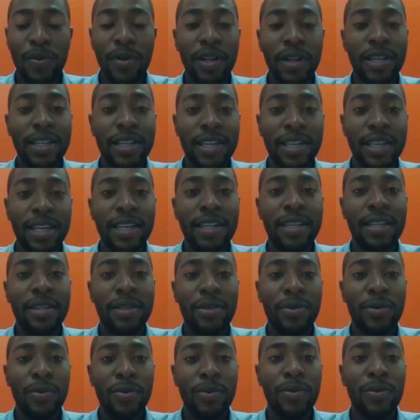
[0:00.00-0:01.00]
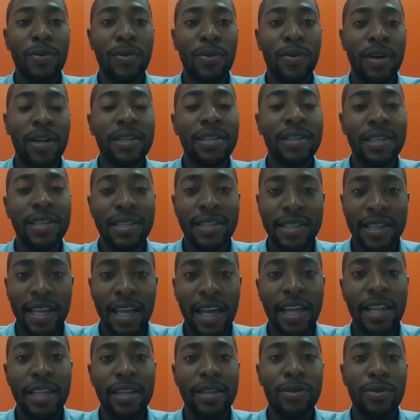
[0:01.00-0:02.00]
will need to
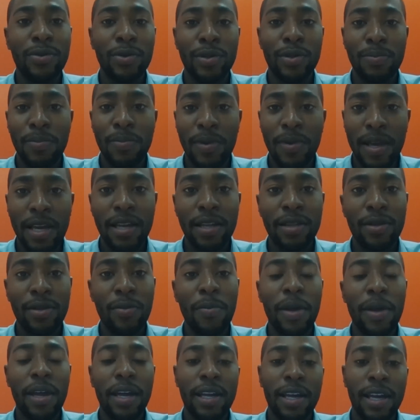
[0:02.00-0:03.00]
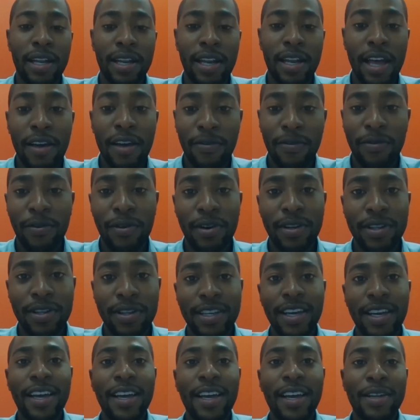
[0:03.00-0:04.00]
understand, to speak, to make an effort
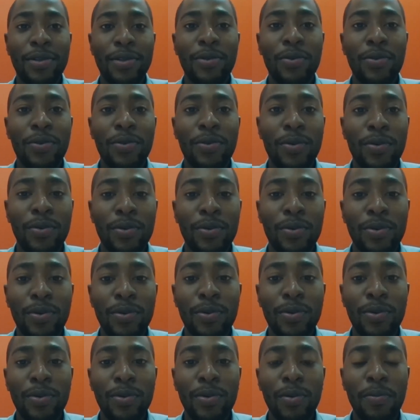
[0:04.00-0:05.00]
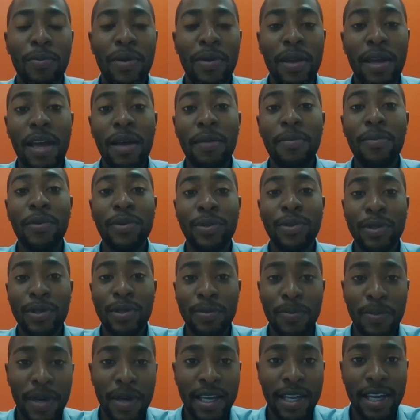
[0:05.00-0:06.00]
to, to, to be able to
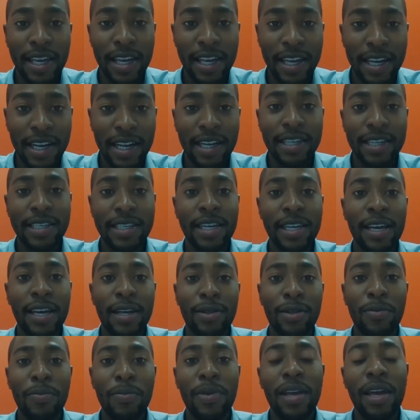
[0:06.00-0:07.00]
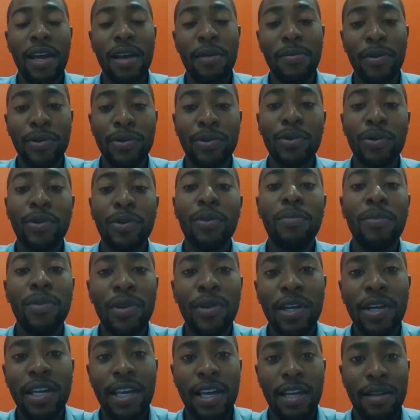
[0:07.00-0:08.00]
speak English, to be able to
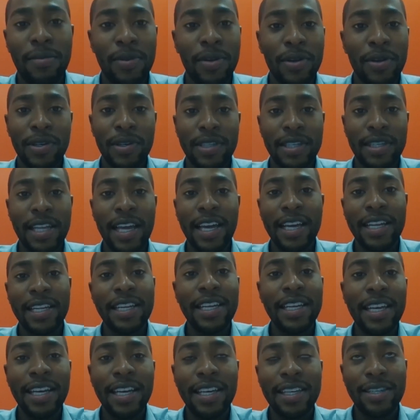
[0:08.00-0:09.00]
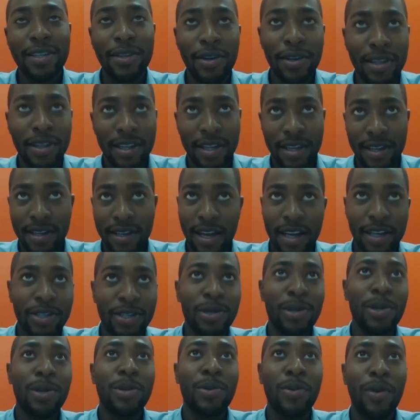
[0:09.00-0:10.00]
communicate. Because the idea is not
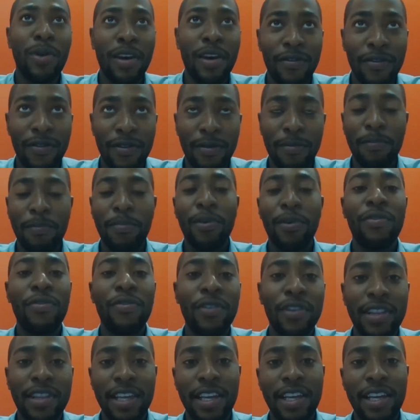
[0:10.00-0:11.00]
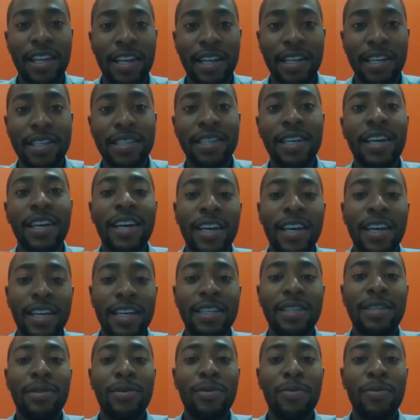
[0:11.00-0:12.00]
actually to have perfect English,
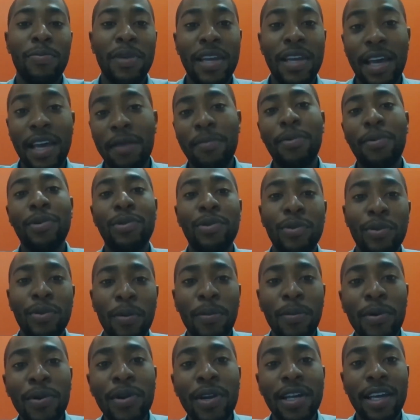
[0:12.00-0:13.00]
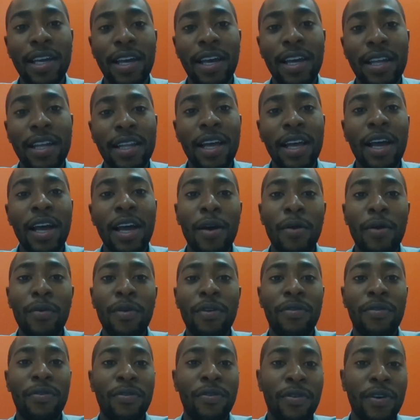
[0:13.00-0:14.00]
it's to be able to communicate
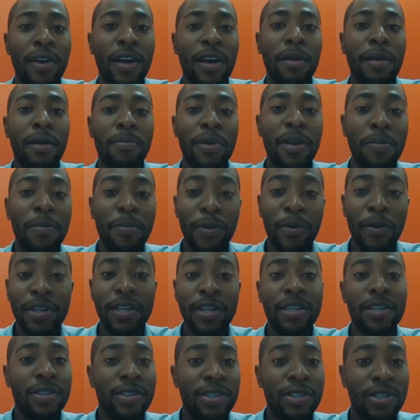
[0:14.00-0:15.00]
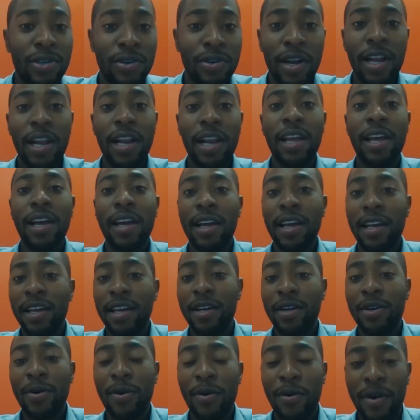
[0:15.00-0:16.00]
with people in Australia,
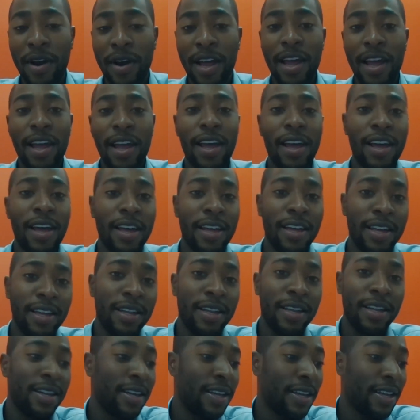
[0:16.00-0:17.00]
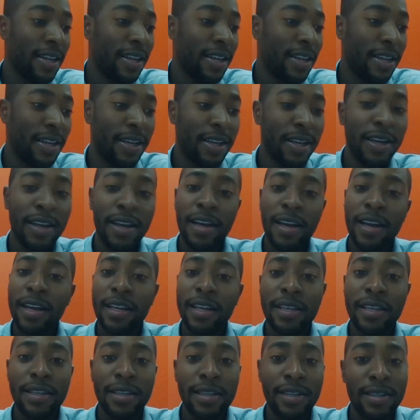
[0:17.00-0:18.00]
in Korea, in uh,
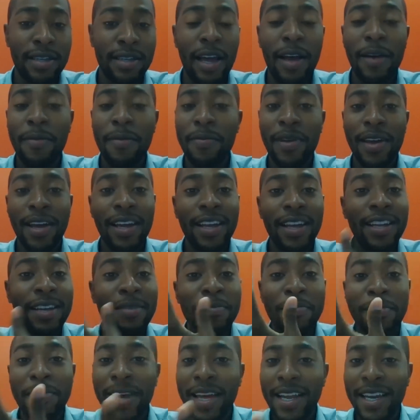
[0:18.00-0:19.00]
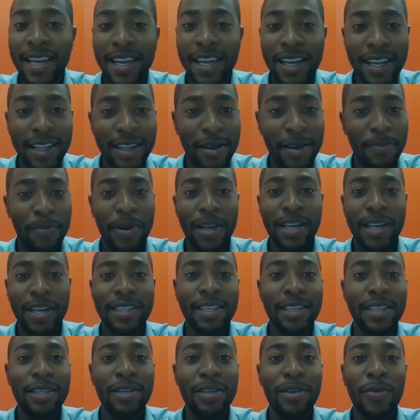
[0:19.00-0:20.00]
Zambia, in many other
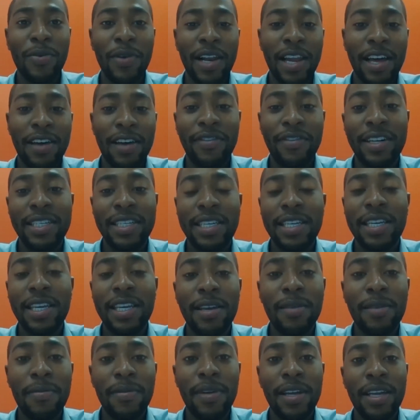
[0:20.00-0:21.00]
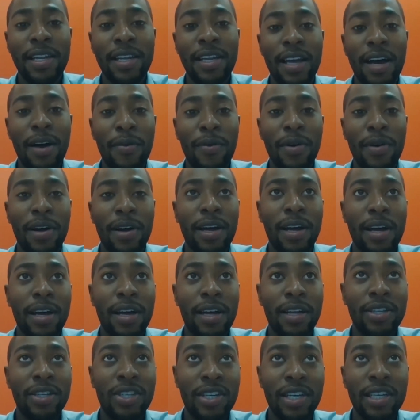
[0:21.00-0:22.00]
places. You will have a team in
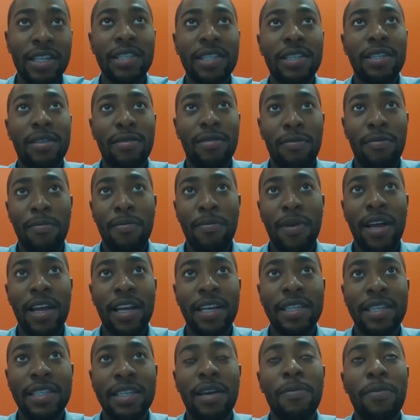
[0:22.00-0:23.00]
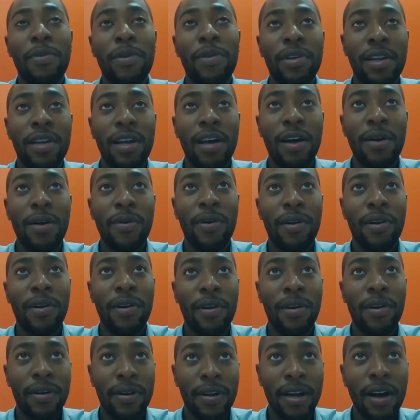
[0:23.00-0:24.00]
our, just by example, in
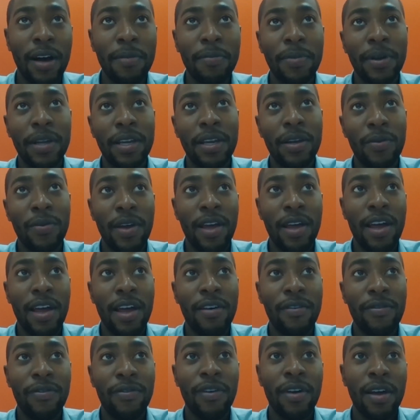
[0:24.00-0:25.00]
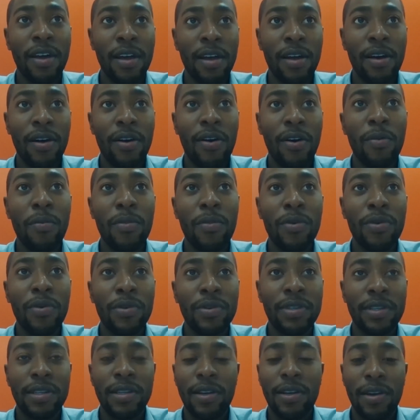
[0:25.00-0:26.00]
our company, we have
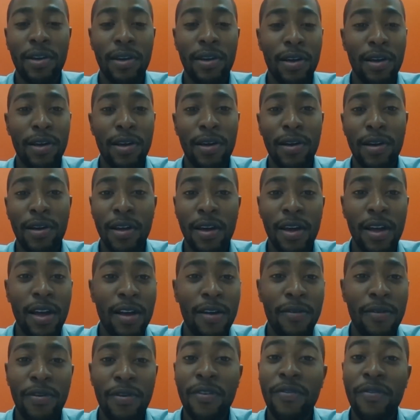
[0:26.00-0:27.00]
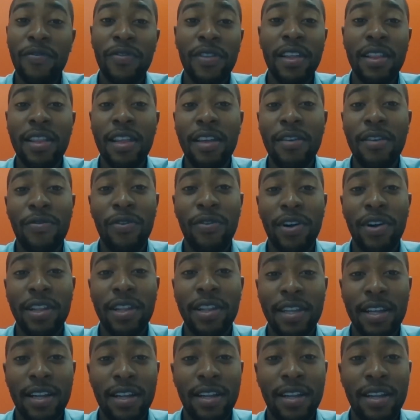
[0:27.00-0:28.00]
almost uh, 50
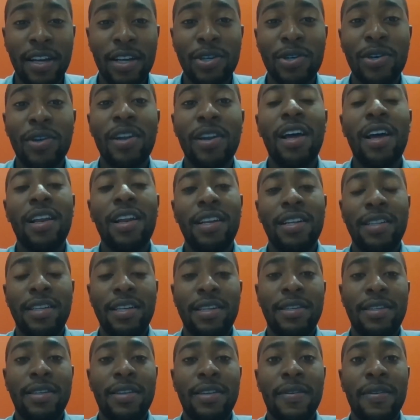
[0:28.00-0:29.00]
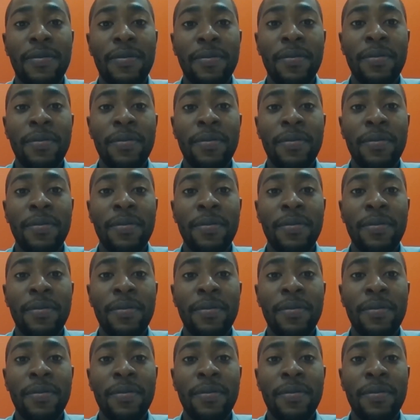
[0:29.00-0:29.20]
different nationalities.